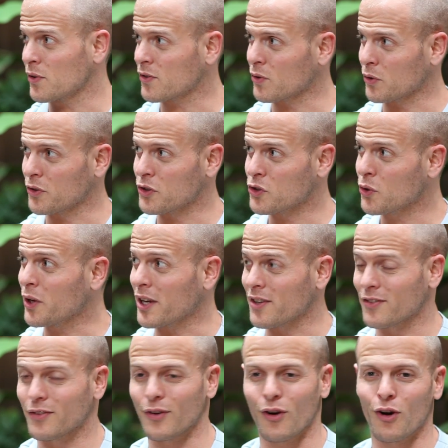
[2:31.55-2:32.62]
sold to Joyous,
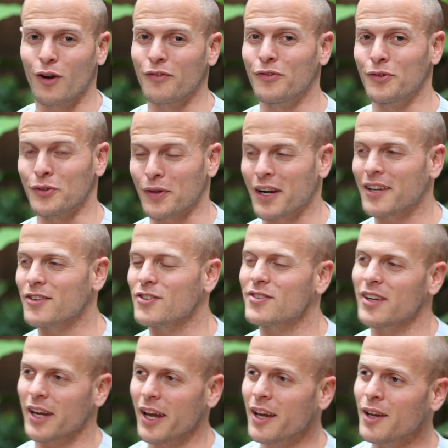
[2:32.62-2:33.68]
so all food, right? She's
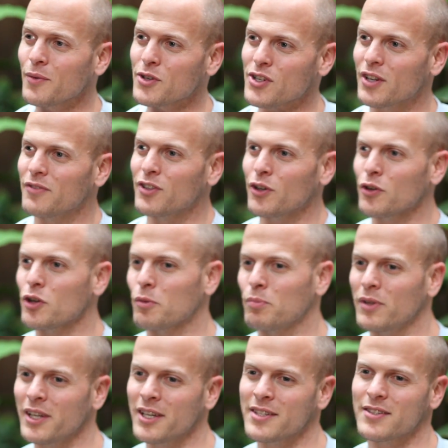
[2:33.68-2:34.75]
like, hey, we should have dinner at your
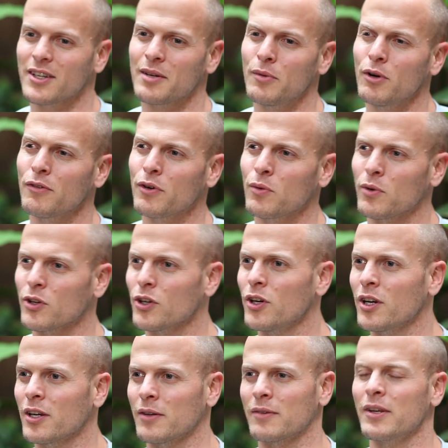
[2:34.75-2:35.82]
place. I'll come over, we'll
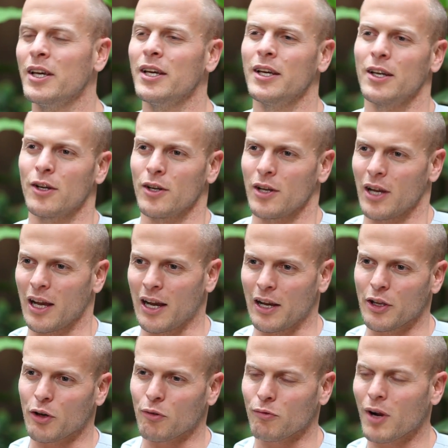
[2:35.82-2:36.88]
cook, and
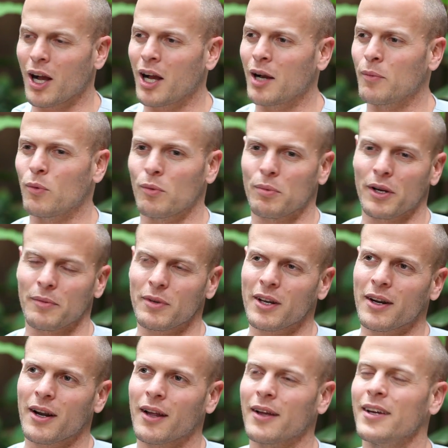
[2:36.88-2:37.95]
Rob will bring
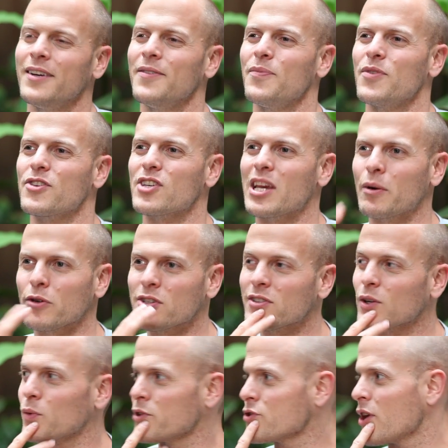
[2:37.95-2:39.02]
da-da-da. She came over, she's
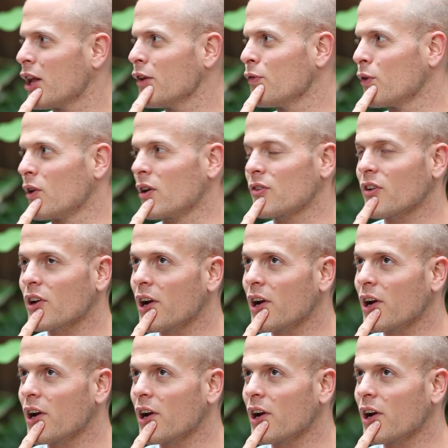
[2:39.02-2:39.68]
like, where's your olive oil? I was like,